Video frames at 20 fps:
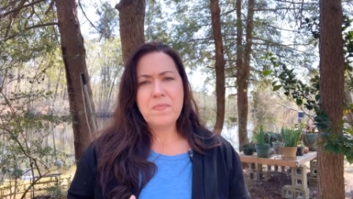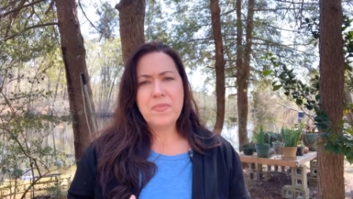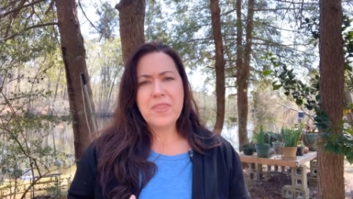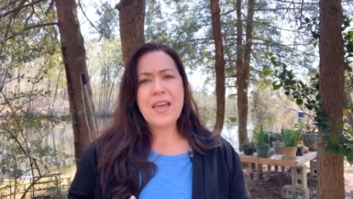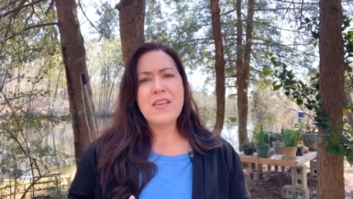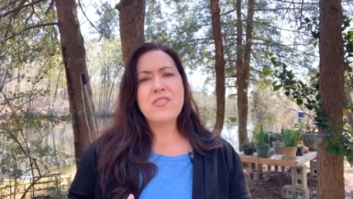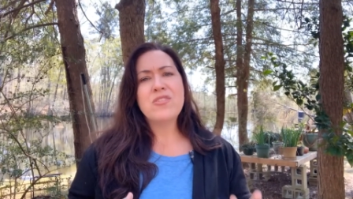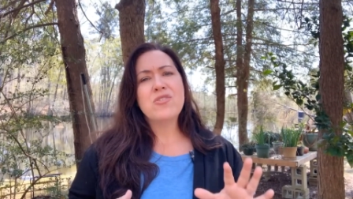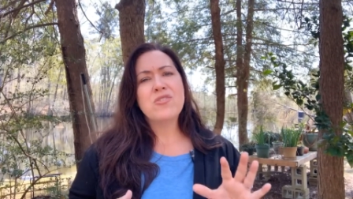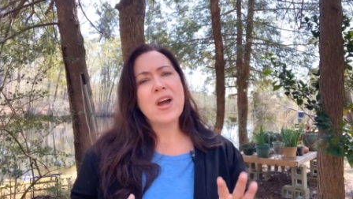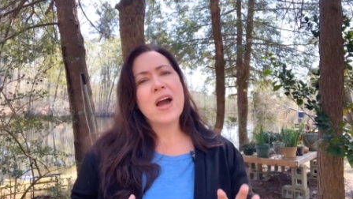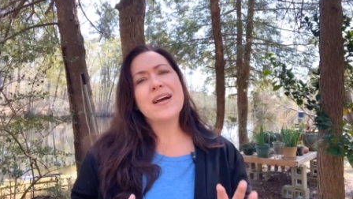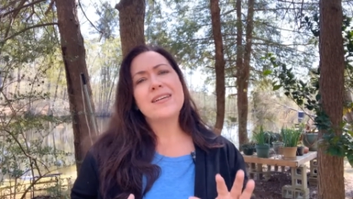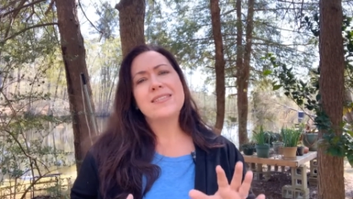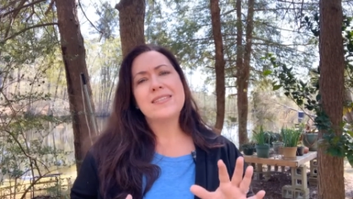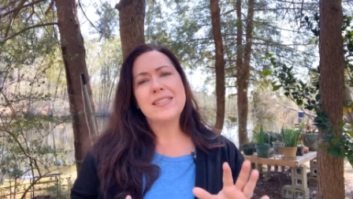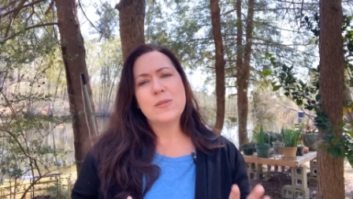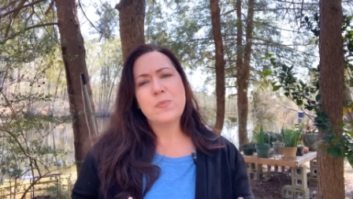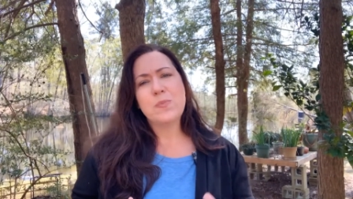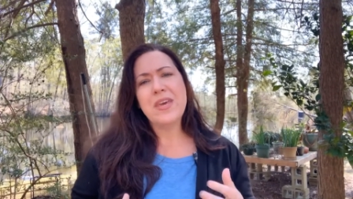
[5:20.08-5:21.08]
And they're not
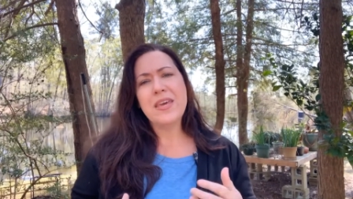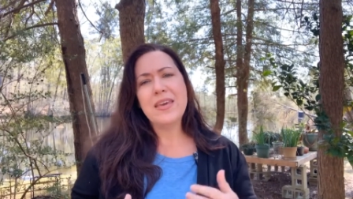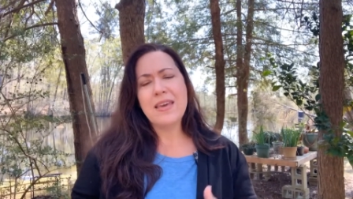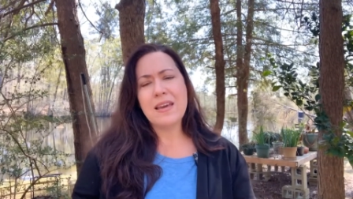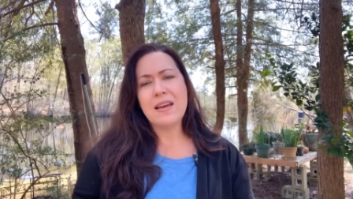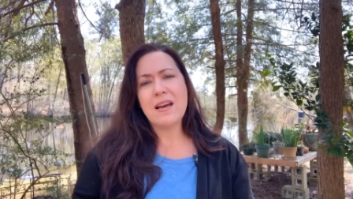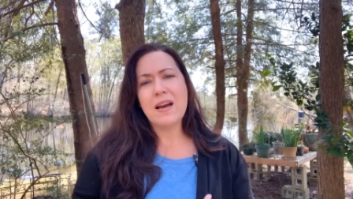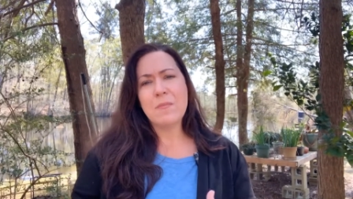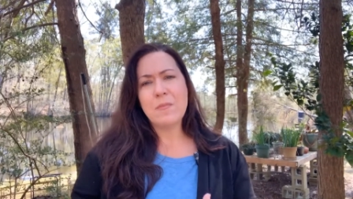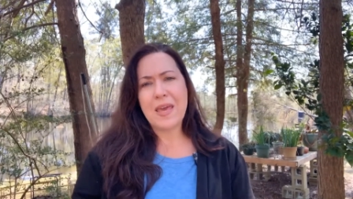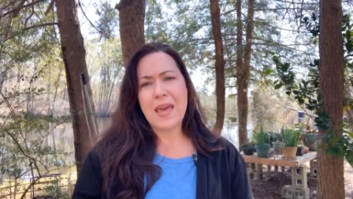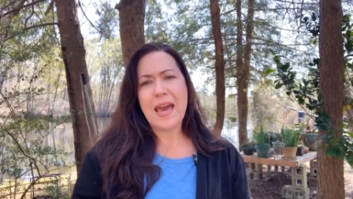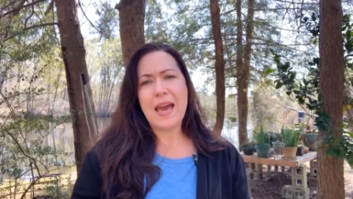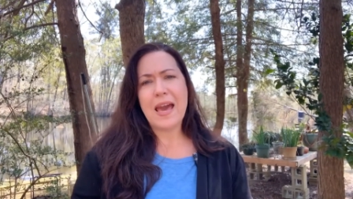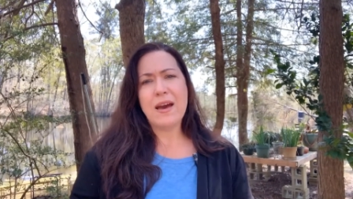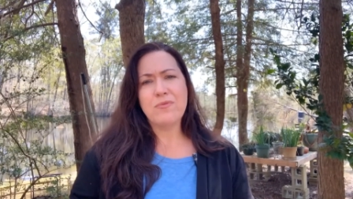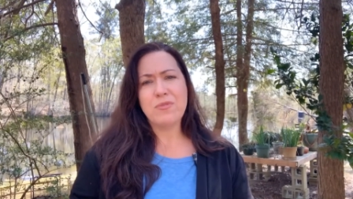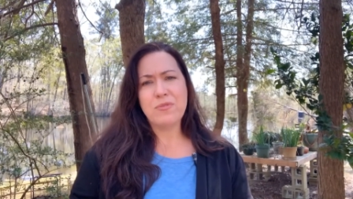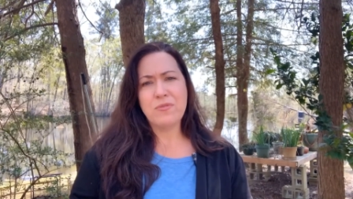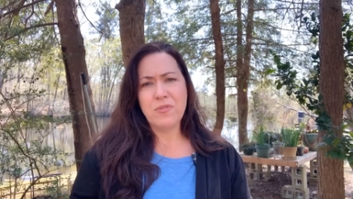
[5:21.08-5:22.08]
speaking on
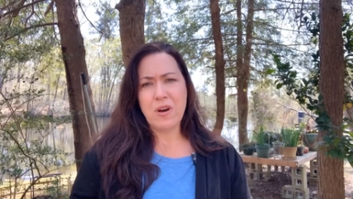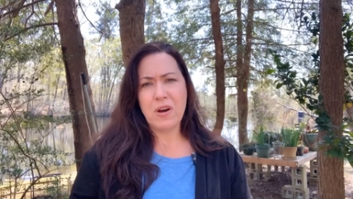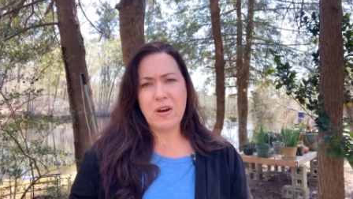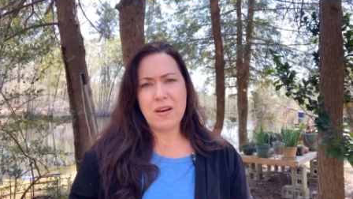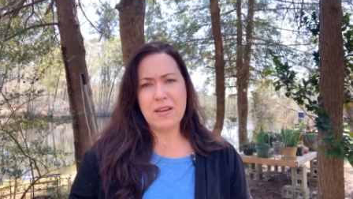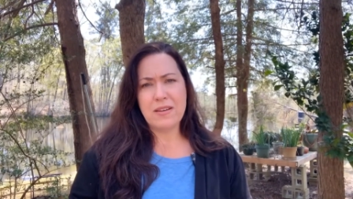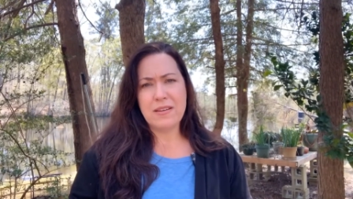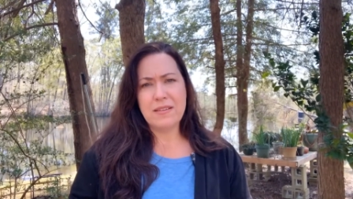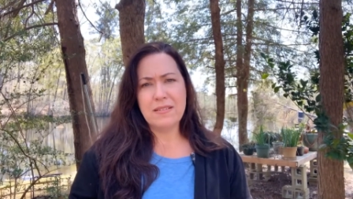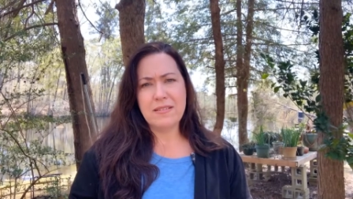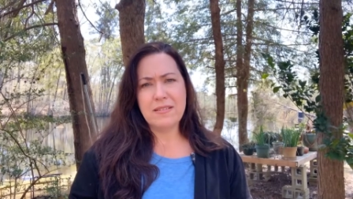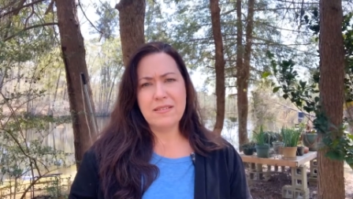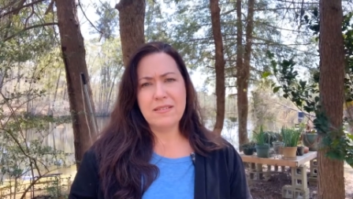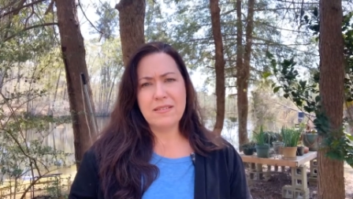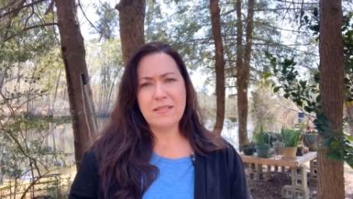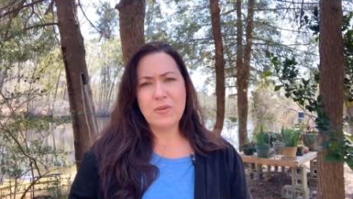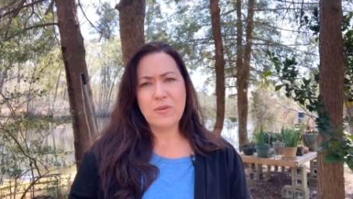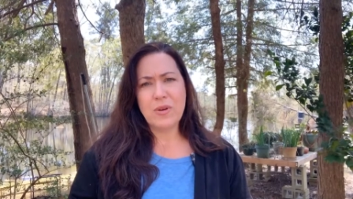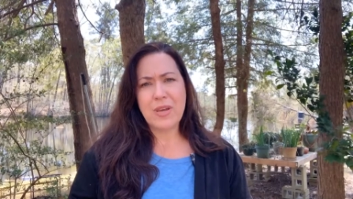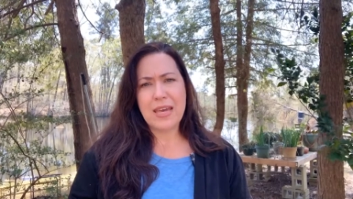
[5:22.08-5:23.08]
behalf of God,
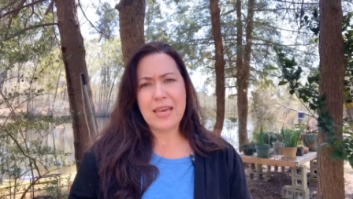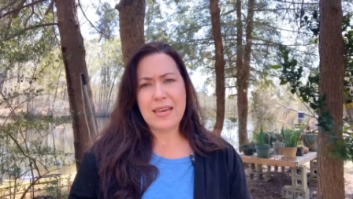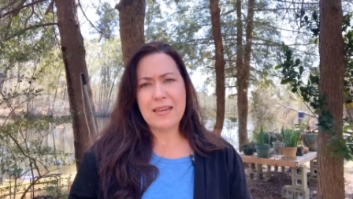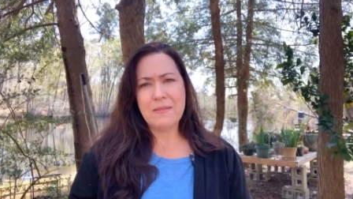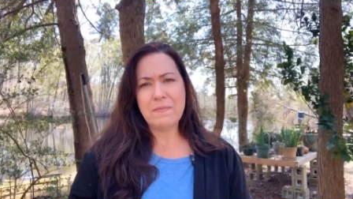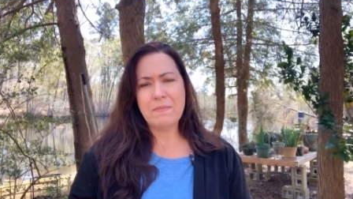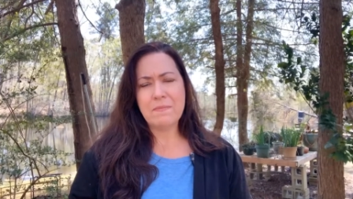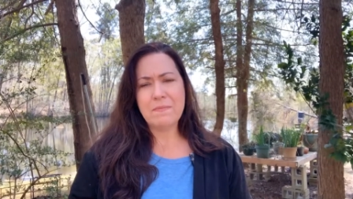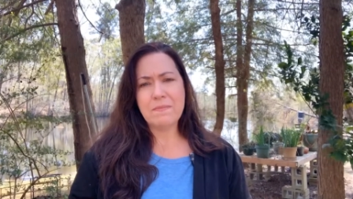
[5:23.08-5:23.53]
okay?